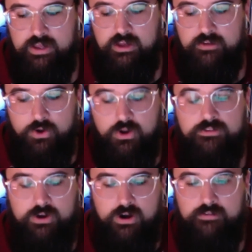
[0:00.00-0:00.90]
photos
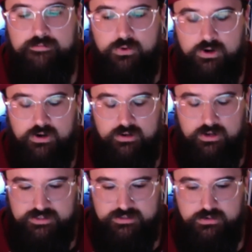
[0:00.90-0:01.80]
are for a
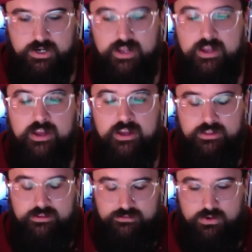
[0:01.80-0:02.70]
story.
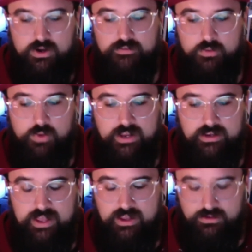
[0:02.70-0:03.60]
The story of your wedding
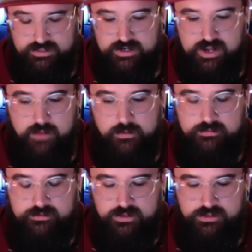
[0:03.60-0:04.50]
day goes in an album
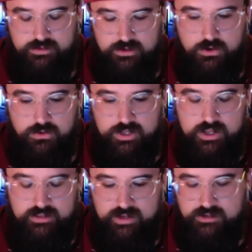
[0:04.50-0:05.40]
so that you can hold it
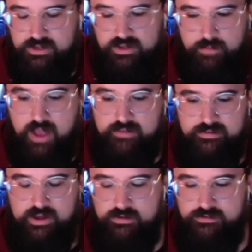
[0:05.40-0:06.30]
and touch it and pass it
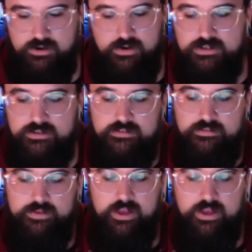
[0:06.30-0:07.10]
down to generations.